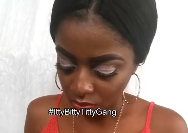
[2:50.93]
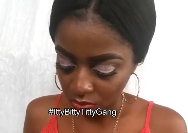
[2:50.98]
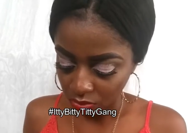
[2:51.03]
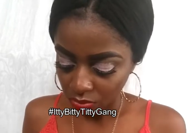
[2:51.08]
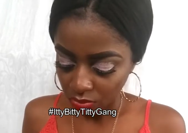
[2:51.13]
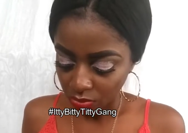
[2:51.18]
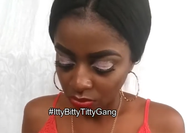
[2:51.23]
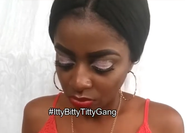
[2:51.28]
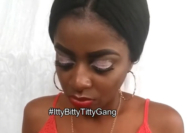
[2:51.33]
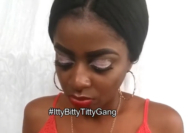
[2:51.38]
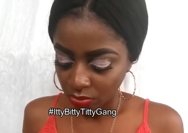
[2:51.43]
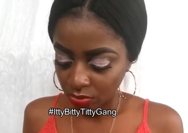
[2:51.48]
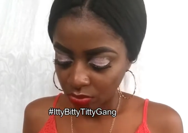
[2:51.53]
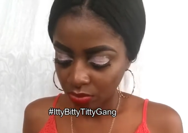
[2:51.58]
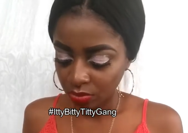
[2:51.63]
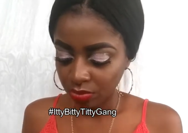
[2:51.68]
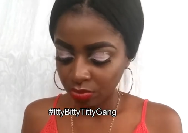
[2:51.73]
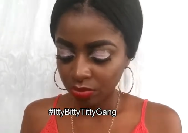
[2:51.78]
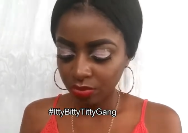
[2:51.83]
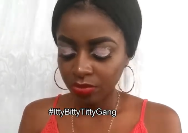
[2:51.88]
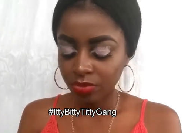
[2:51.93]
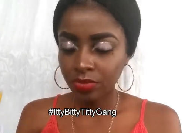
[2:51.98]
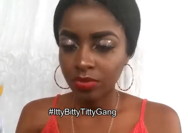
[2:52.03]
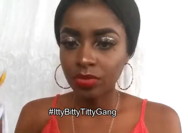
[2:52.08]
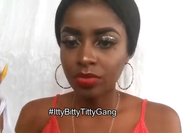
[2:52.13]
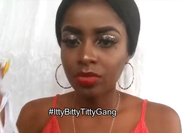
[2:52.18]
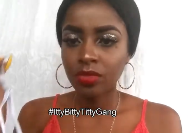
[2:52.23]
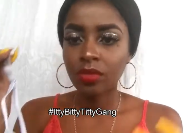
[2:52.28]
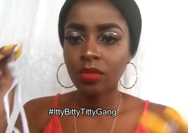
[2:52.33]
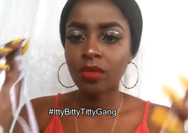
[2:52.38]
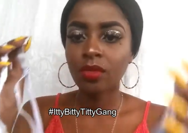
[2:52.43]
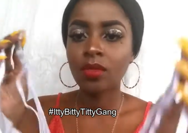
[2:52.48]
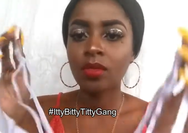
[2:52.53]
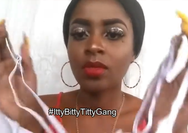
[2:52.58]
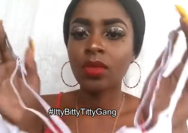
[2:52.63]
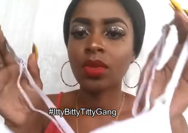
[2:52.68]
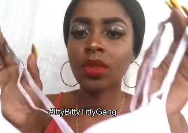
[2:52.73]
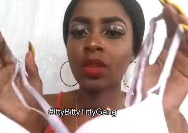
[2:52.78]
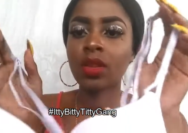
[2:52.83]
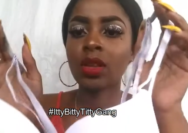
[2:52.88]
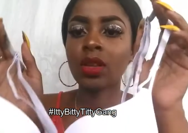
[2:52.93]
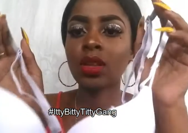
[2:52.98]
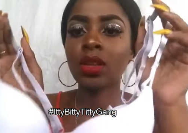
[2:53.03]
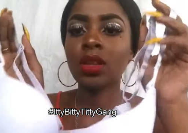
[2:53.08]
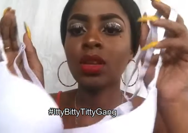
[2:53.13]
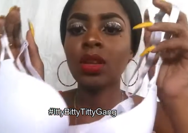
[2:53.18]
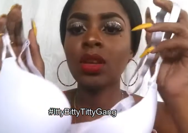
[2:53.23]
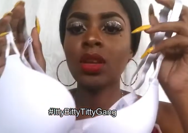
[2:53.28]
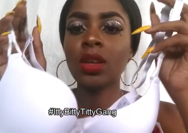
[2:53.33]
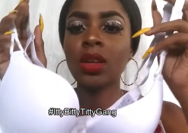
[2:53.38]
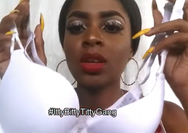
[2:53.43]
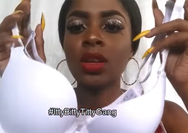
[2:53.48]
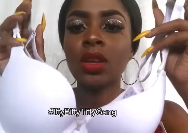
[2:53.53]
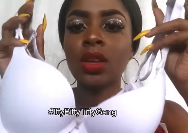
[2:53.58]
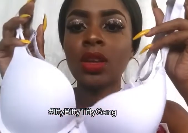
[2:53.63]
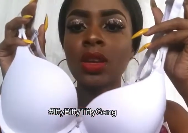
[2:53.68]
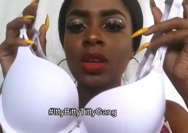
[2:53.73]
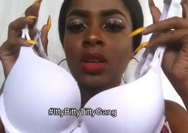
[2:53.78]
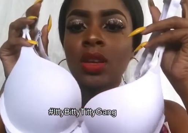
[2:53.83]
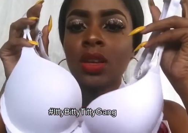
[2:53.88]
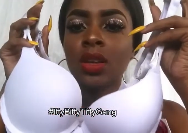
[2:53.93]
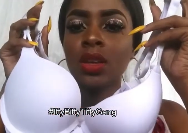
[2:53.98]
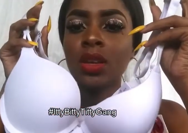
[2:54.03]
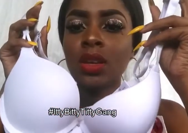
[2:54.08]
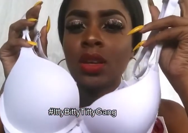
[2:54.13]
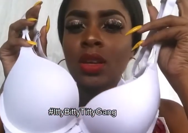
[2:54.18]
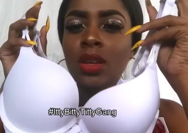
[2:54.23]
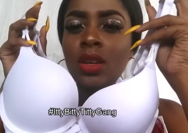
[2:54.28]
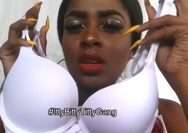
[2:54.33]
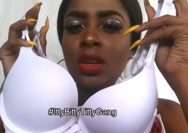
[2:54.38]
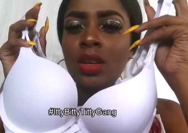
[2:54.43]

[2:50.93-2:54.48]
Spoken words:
(silence)